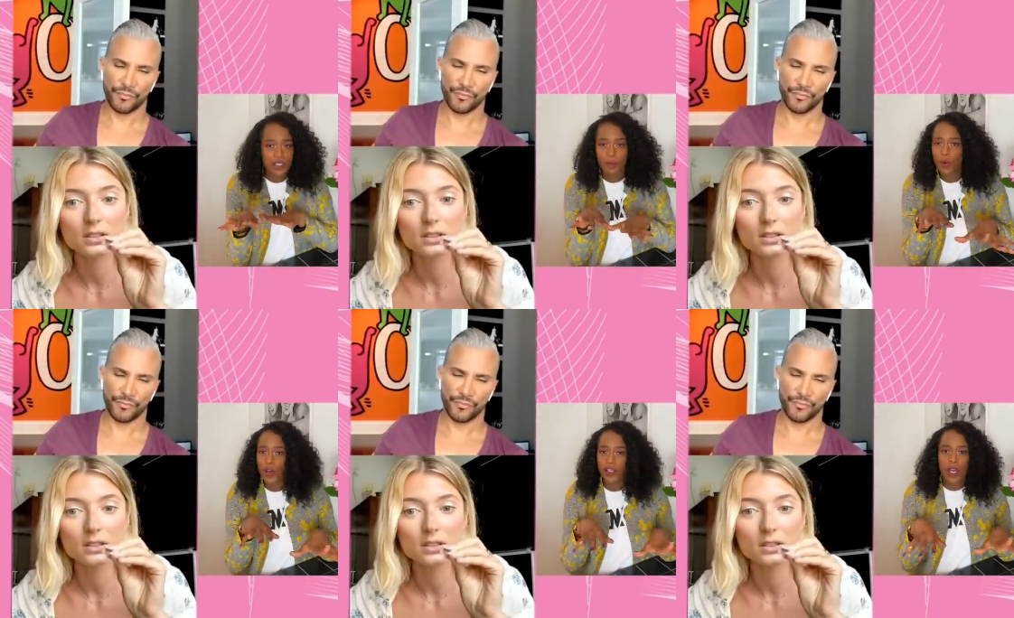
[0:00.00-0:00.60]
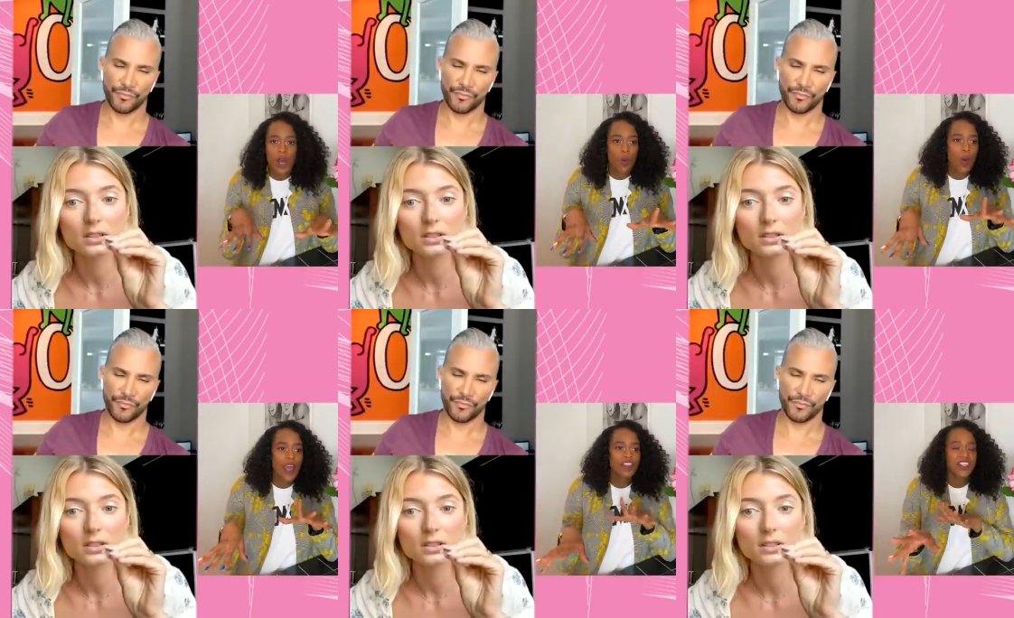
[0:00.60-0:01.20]
Speaker 1: the point
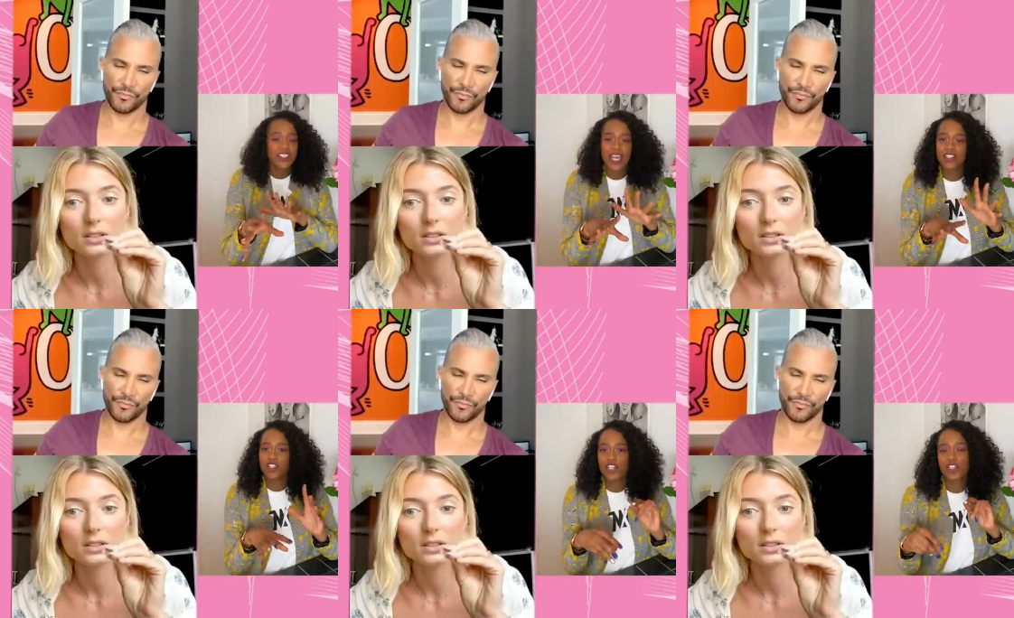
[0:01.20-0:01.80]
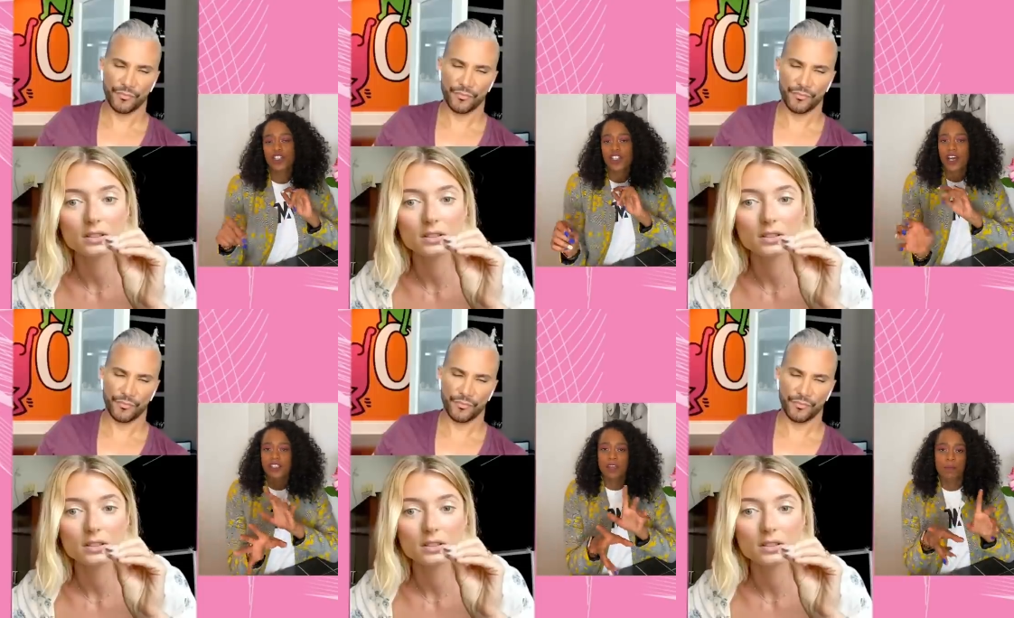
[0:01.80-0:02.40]
when the tension
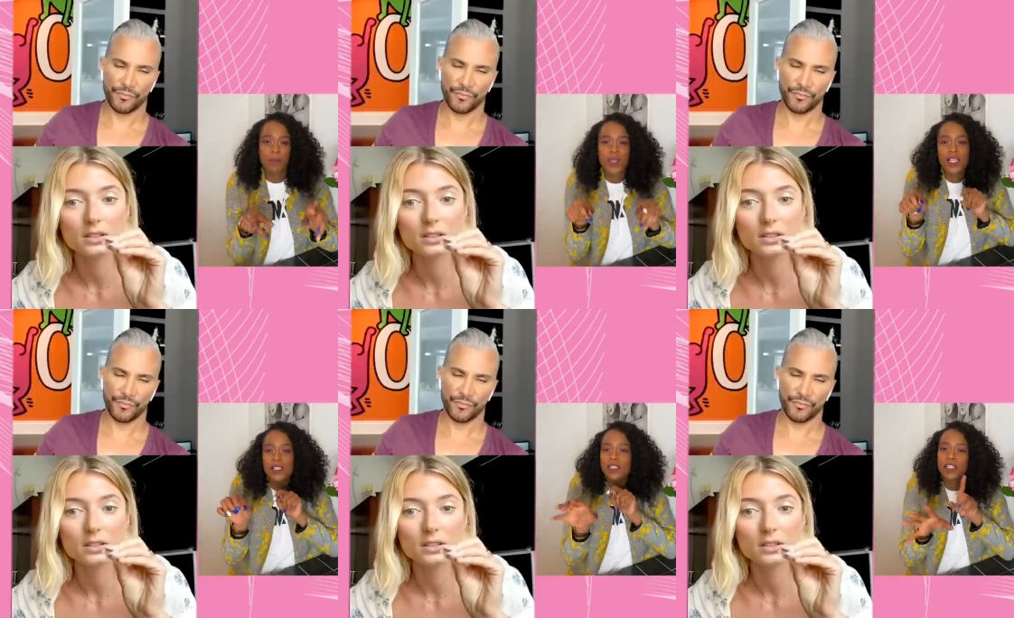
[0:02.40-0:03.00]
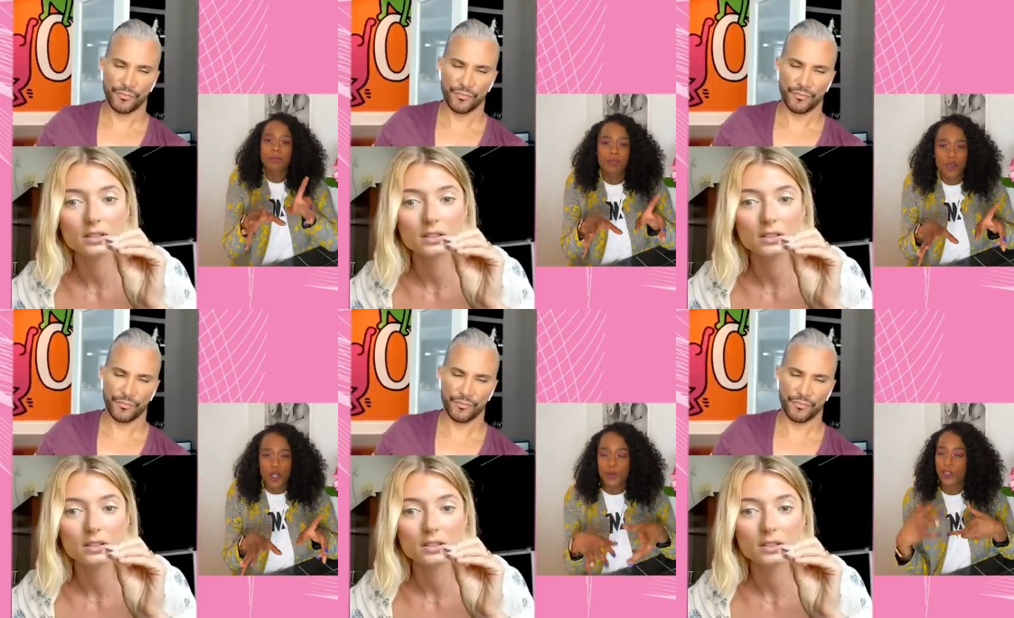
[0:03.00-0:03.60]
started to build and
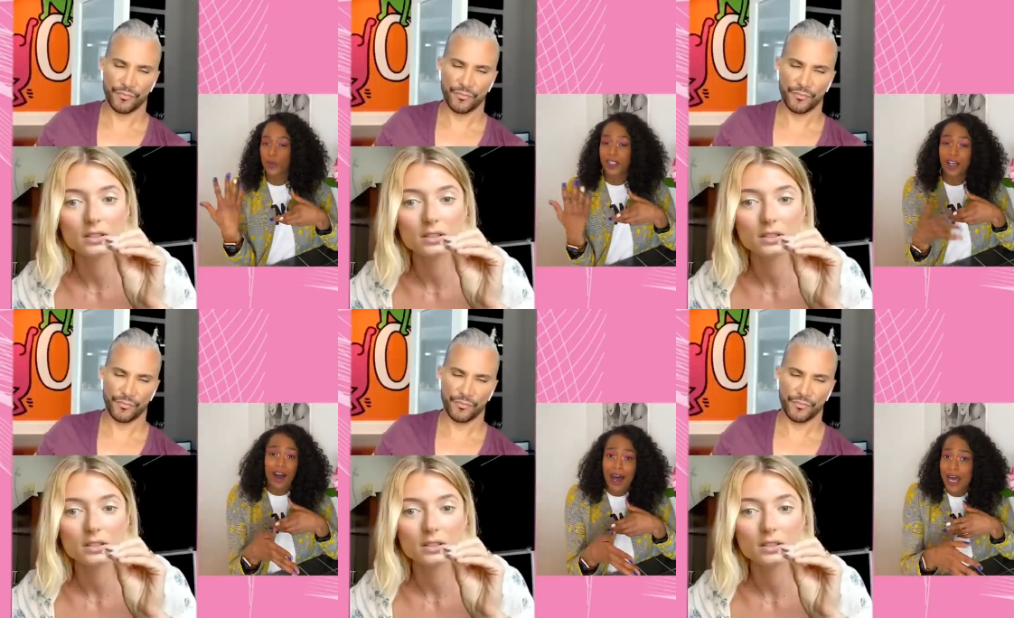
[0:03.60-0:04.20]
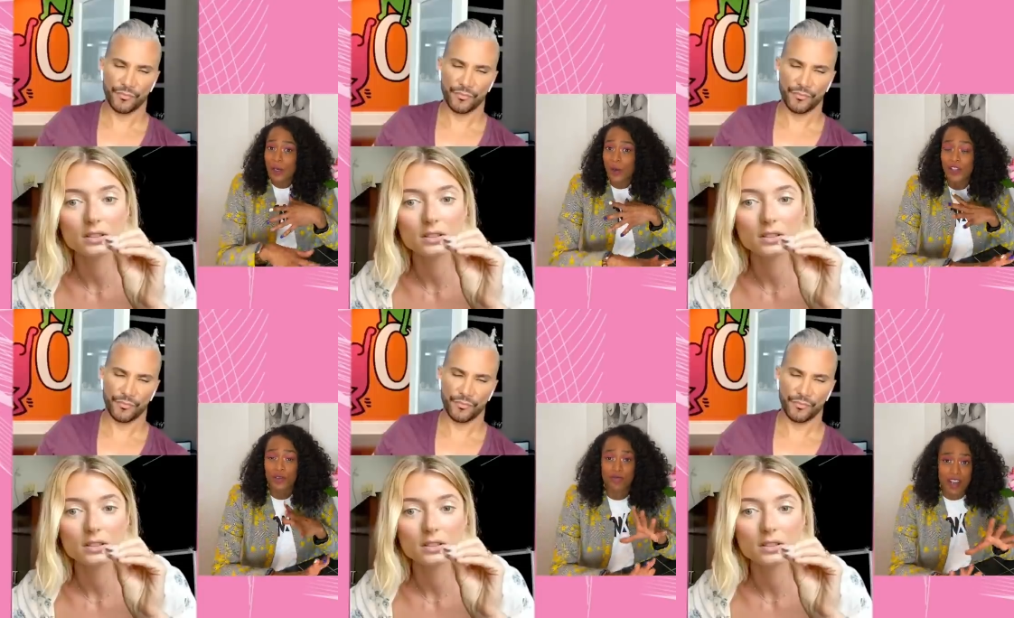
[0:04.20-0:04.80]
brew between Kyle and
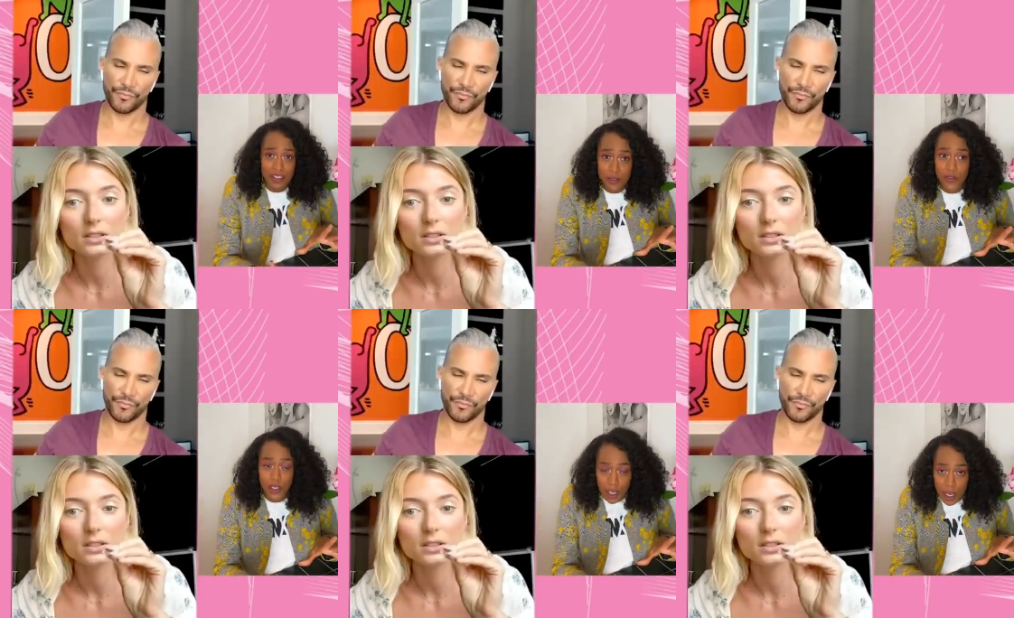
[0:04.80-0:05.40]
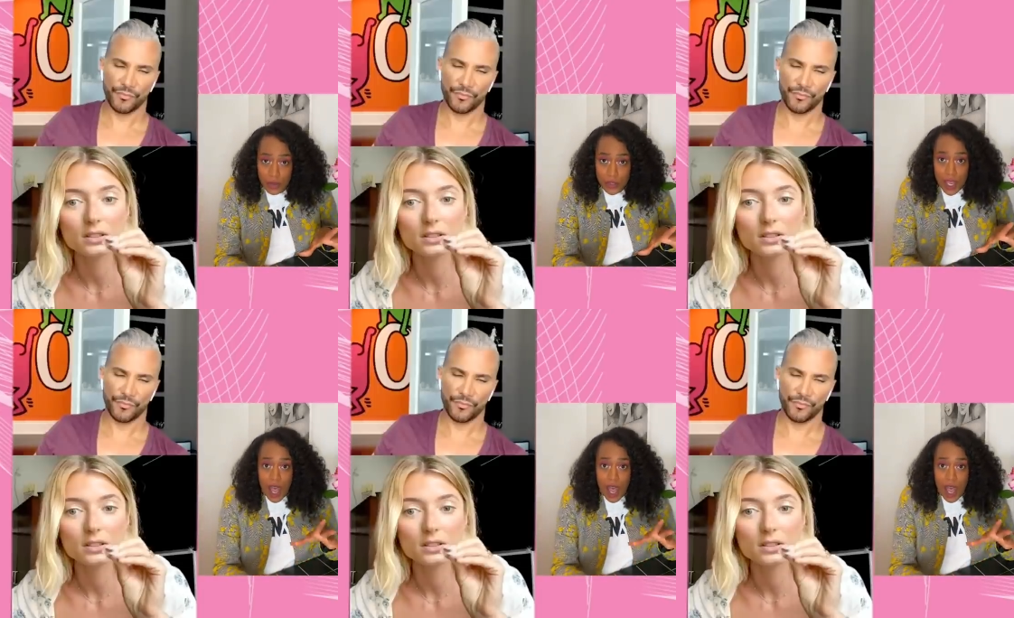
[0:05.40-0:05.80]
the rest of the girls.